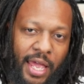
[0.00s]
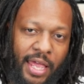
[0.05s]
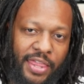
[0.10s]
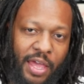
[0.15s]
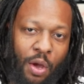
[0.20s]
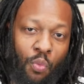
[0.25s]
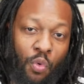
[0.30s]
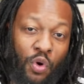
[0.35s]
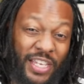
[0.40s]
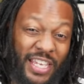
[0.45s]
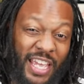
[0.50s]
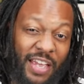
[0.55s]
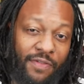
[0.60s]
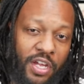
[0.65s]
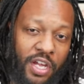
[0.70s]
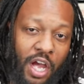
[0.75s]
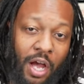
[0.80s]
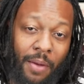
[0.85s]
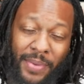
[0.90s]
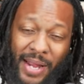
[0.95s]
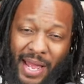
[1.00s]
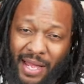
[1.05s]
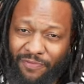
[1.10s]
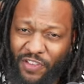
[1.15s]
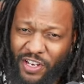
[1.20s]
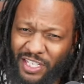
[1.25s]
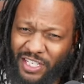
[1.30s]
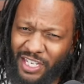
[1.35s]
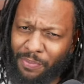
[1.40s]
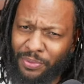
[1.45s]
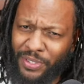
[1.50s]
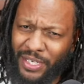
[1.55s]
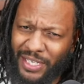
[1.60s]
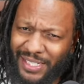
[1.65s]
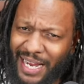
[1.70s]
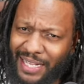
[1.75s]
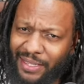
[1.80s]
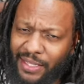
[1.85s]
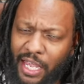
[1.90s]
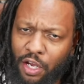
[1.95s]
that we're giving up. Now, 57%
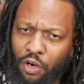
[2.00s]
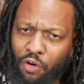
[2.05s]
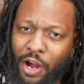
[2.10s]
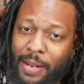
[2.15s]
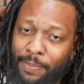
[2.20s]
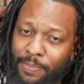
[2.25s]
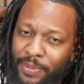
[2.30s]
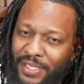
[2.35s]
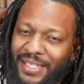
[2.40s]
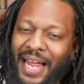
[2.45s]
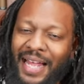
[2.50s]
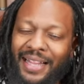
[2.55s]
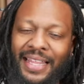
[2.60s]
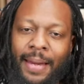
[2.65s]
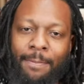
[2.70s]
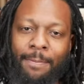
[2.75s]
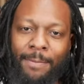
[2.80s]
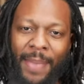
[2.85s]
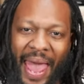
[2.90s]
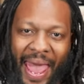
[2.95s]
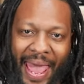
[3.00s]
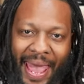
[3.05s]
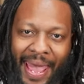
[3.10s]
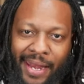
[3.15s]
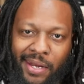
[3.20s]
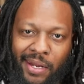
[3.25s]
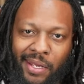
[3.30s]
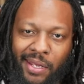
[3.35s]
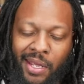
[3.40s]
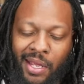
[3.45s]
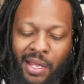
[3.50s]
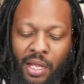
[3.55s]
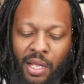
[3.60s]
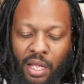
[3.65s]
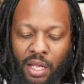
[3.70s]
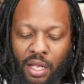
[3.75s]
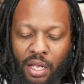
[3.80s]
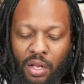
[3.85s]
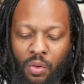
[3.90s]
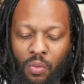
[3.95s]
is not that great, but it's not that bad.
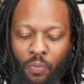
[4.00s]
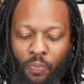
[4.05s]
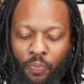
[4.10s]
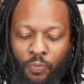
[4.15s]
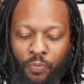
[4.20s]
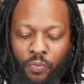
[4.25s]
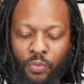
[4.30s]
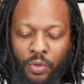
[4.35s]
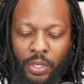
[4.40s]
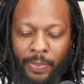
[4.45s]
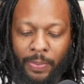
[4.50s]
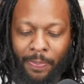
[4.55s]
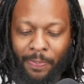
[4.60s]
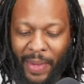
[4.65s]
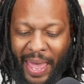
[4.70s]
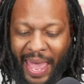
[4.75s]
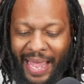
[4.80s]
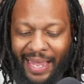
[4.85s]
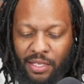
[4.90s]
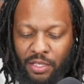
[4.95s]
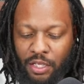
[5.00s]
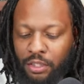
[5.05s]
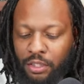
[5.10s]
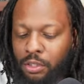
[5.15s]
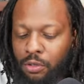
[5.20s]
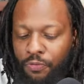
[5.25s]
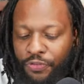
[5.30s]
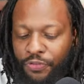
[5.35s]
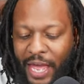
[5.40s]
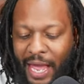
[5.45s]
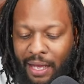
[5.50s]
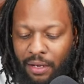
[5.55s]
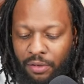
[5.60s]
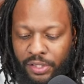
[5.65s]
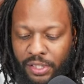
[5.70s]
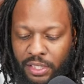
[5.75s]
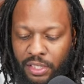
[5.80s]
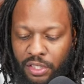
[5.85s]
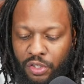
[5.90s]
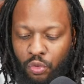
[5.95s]
Back in the
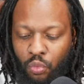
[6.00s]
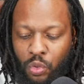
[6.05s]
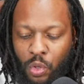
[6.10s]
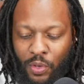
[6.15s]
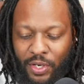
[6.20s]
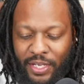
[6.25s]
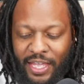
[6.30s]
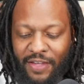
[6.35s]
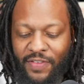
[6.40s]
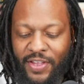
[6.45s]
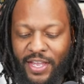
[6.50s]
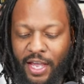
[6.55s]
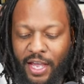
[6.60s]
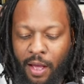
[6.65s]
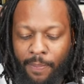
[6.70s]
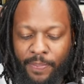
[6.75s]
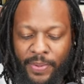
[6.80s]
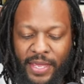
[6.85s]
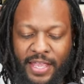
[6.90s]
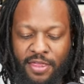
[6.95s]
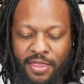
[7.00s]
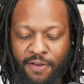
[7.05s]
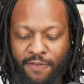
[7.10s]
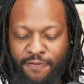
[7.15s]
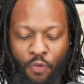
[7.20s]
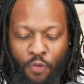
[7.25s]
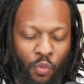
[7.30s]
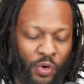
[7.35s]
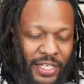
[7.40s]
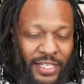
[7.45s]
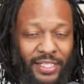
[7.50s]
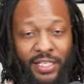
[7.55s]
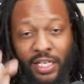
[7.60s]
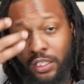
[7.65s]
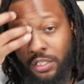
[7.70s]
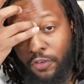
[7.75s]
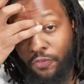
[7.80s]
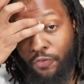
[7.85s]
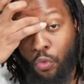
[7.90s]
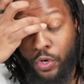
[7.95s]
2000s, we were giving up in the
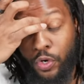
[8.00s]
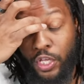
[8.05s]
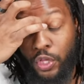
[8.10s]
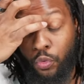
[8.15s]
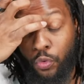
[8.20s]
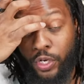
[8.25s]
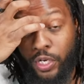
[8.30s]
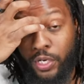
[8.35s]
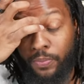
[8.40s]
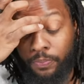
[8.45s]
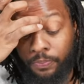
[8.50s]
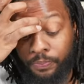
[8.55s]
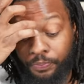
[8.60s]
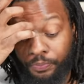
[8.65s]
46 to 2000,